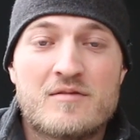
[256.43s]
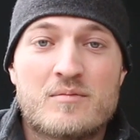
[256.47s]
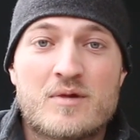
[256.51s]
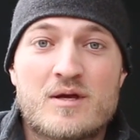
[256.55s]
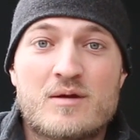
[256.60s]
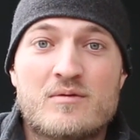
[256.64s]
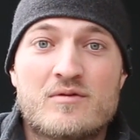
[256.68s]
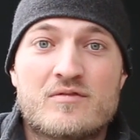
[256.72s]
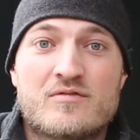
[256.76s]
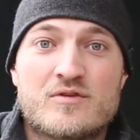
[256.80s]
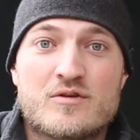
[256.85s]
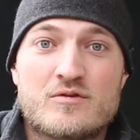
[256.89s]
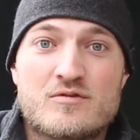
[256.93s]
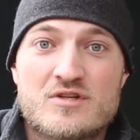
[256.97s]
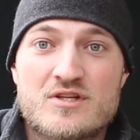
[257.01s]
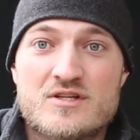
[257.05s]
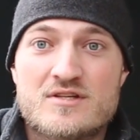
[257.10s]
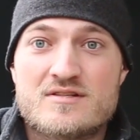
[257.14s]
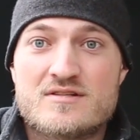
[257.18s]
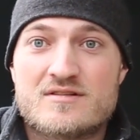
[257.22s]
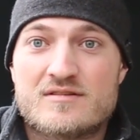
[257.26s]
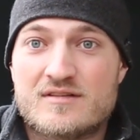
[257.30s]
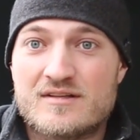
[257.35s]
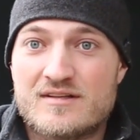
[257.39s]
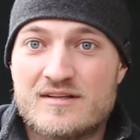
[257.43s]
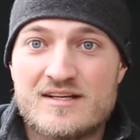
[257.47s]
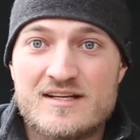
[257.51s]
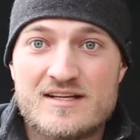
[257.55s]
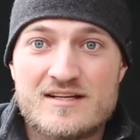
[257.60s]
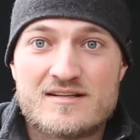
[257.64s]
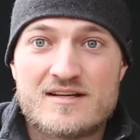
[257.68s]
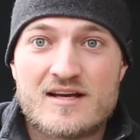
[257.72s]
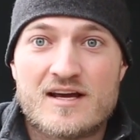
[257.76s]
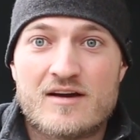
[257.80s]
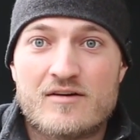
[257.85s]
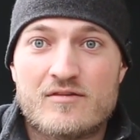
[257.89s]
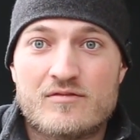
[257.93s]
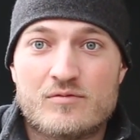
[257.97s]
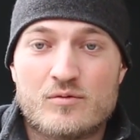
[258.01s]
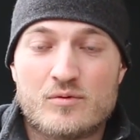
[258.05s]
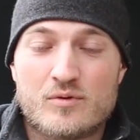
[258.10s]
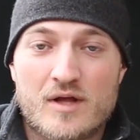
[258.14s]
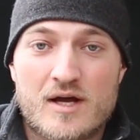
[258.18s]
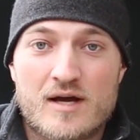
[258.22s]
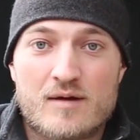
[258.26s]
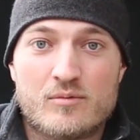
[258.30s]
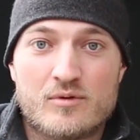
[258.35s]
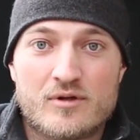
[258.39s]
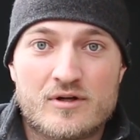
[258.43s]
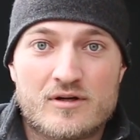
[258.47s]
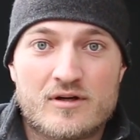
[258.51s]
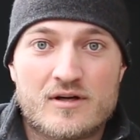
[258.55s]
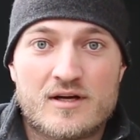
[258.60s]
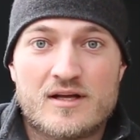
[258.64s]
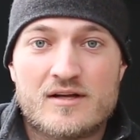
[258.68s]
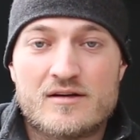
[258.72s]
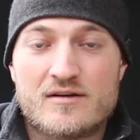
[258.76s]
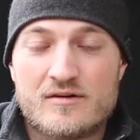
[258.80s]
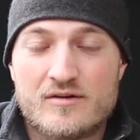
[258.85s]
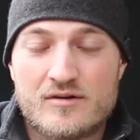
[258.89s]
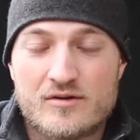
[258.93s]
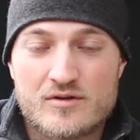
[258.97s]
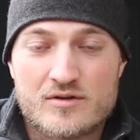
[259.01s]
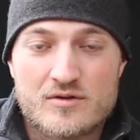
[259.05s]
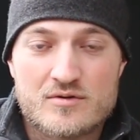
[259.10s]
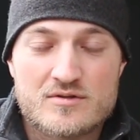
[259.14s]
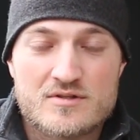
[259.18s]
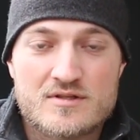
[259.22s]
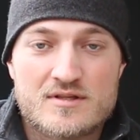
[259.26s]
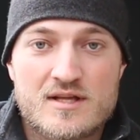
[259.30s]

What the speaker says: Maybe if you just need to have reliable internet and you don't use